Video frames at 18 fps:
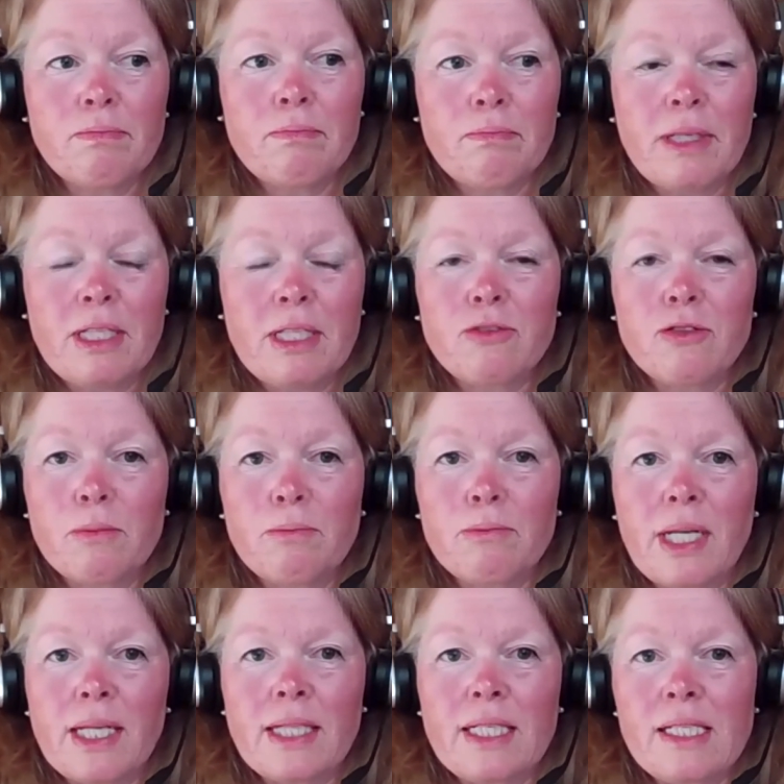been through
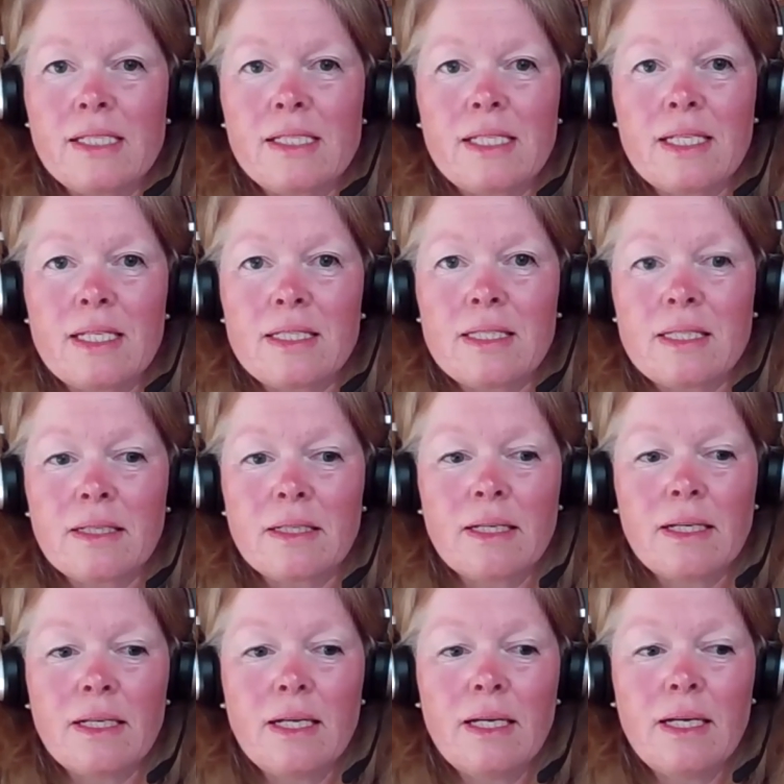pregnancies
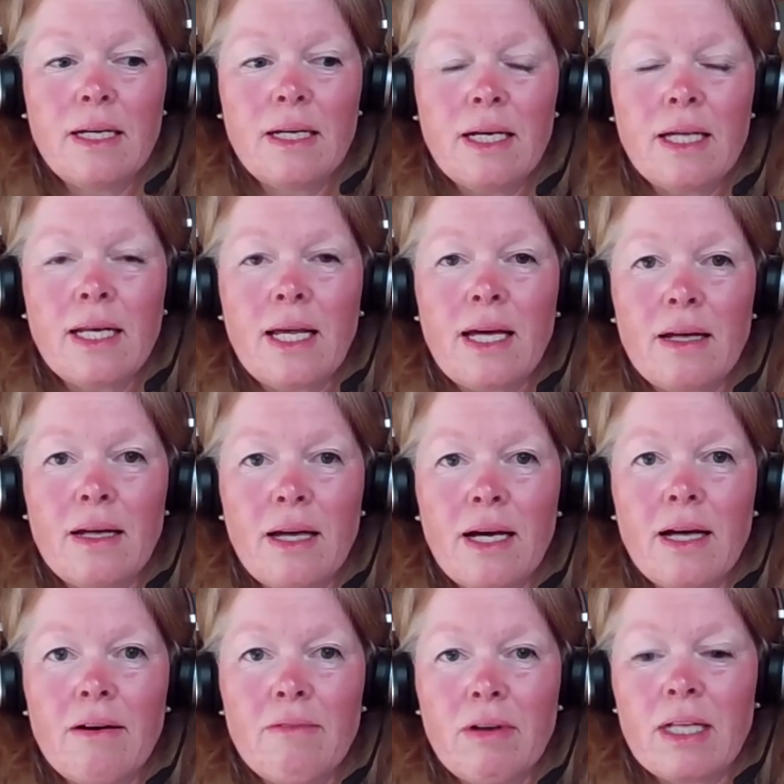and
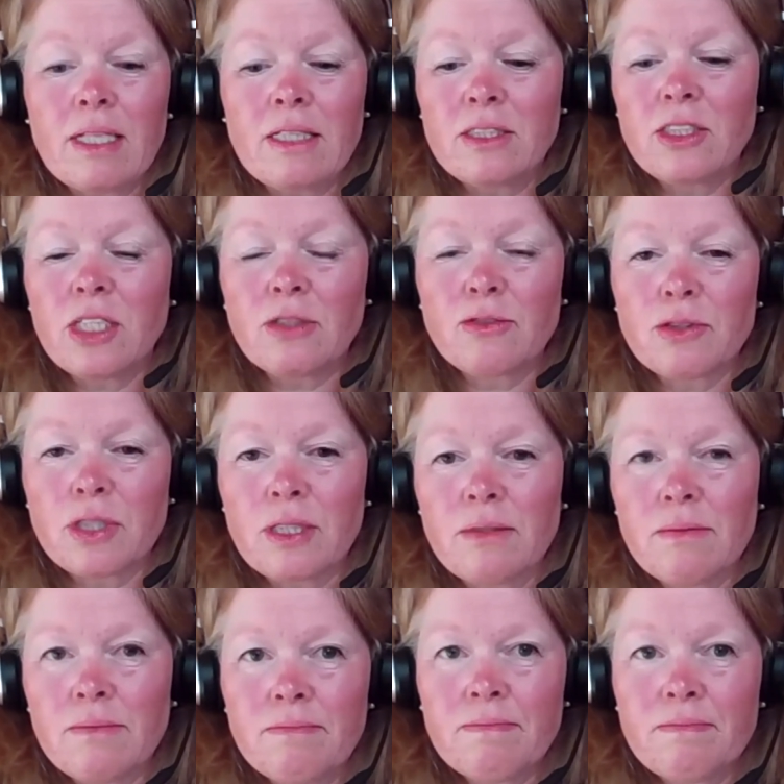have had children.
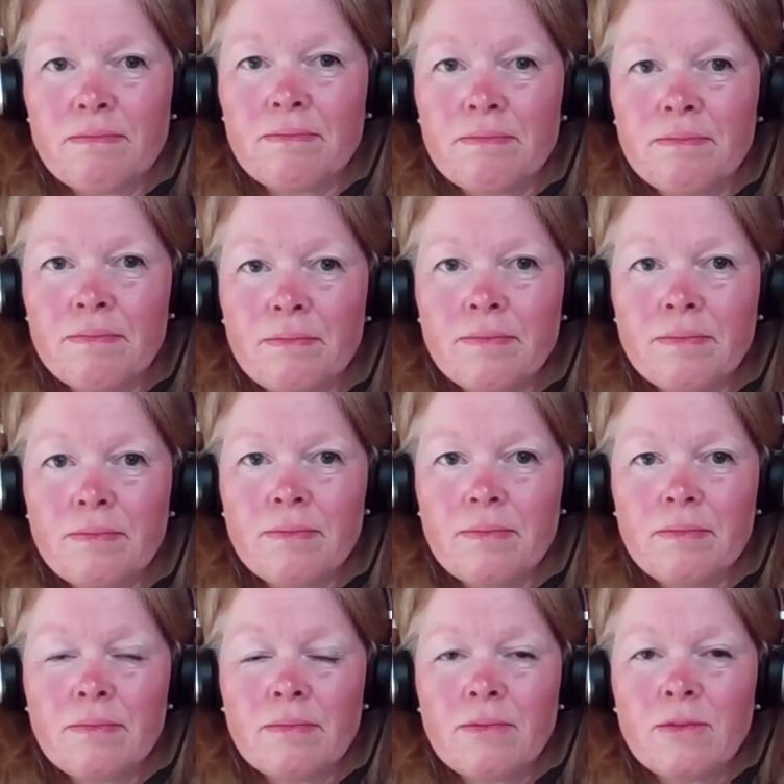
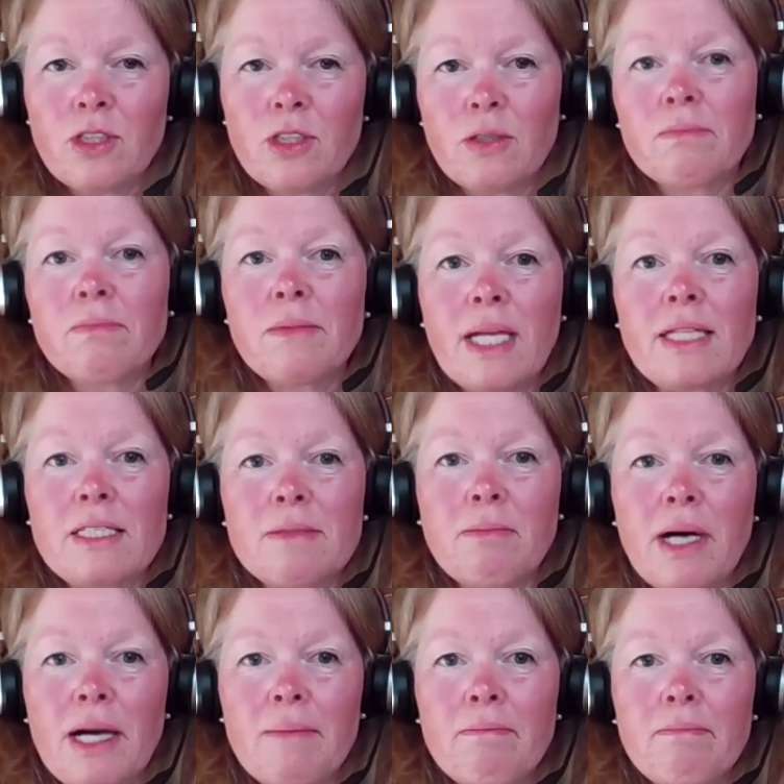So that's
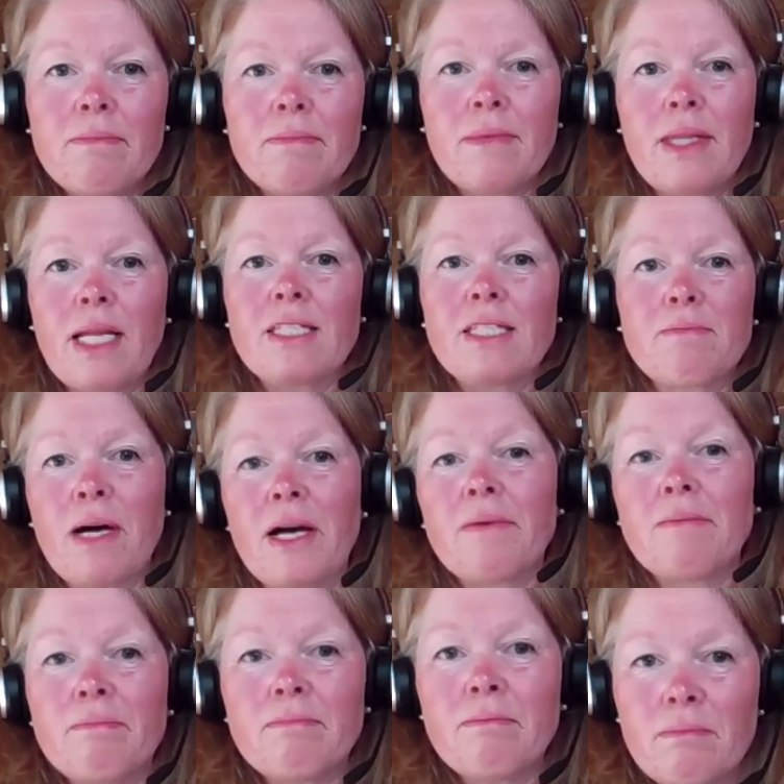my
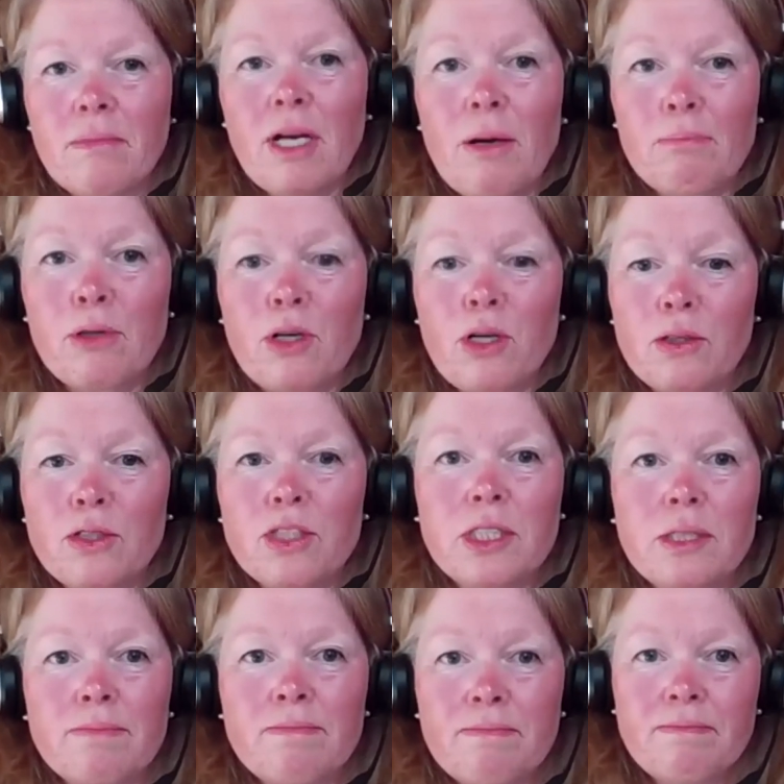
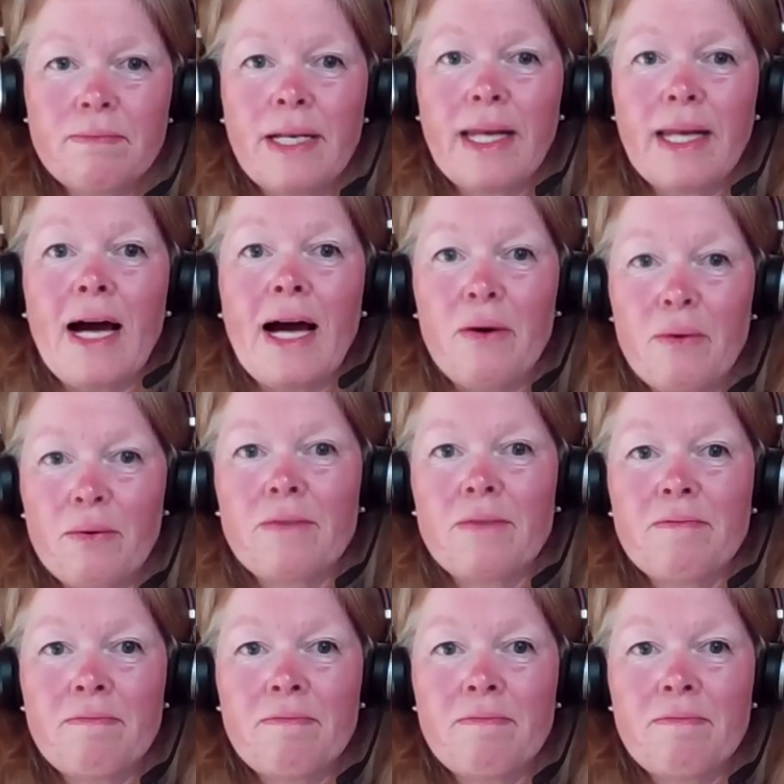approach now.